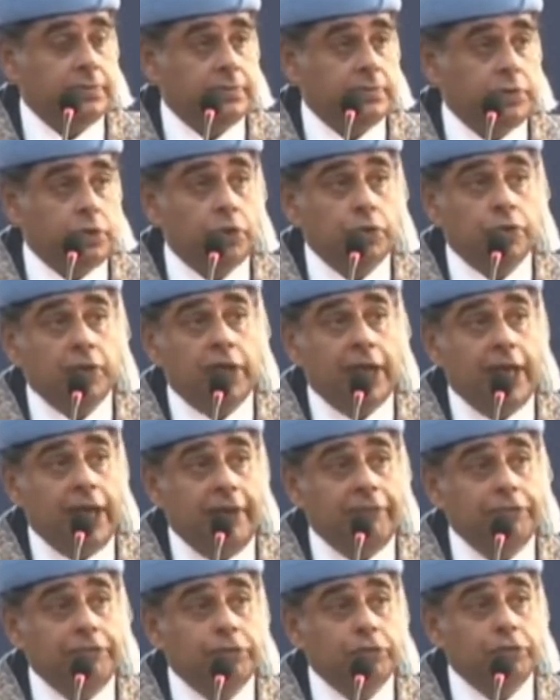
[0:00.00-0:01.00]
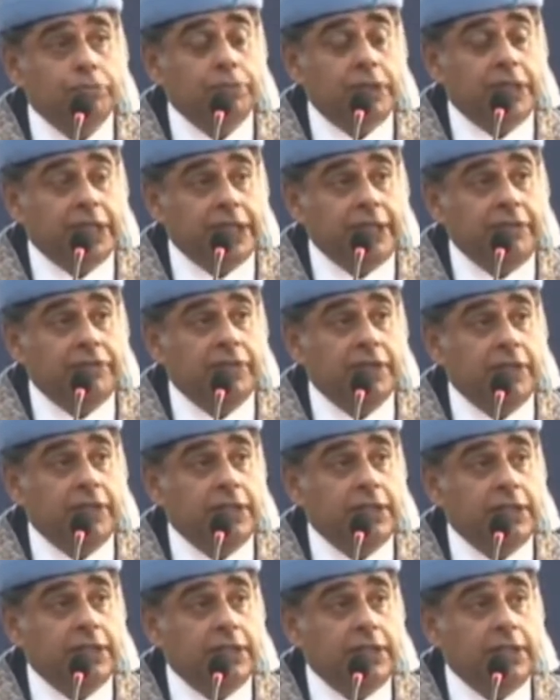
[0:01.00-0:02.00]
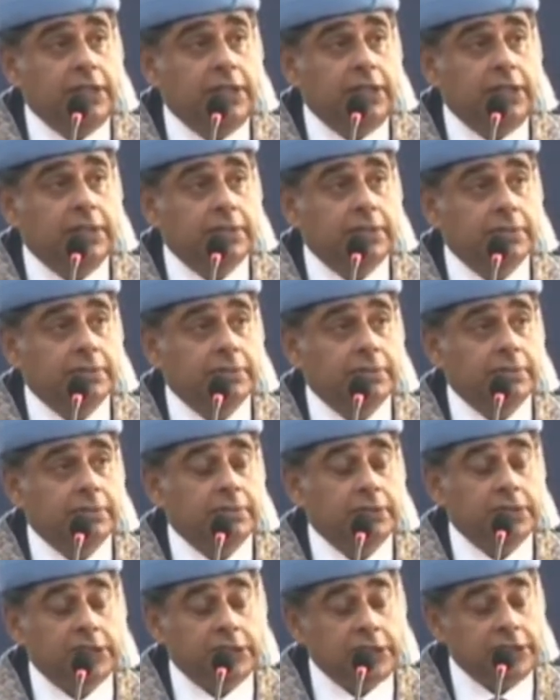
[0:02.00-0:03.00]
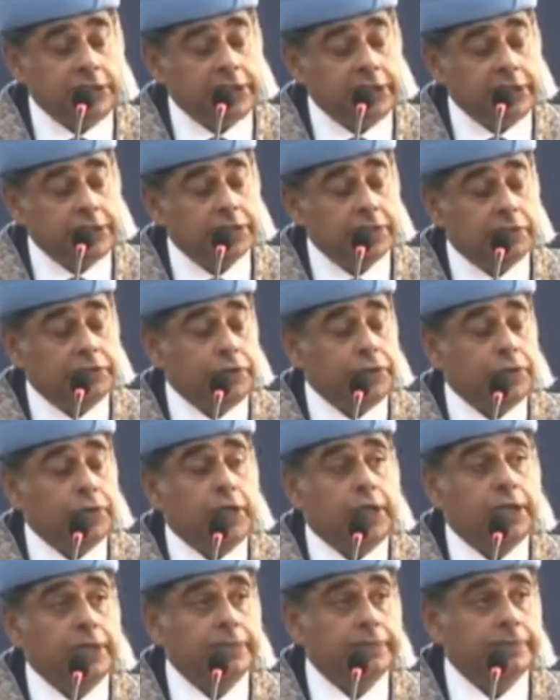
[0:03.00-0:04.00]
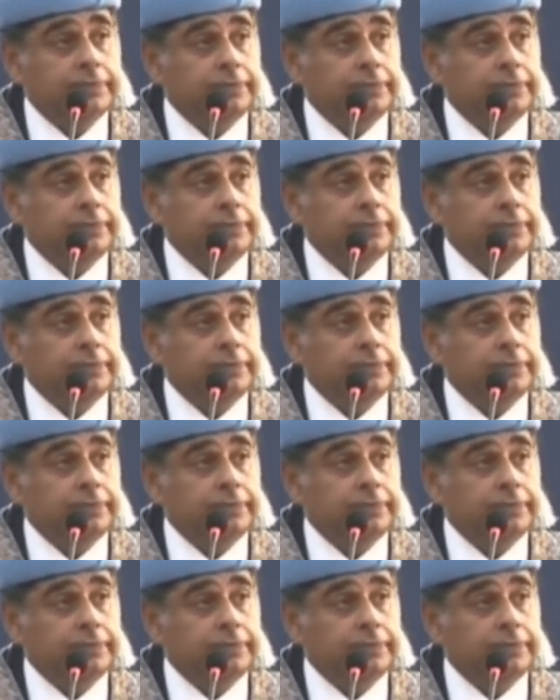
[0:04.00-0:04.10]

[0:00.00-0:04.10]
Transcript: You will have to believe in the teachings of Quran.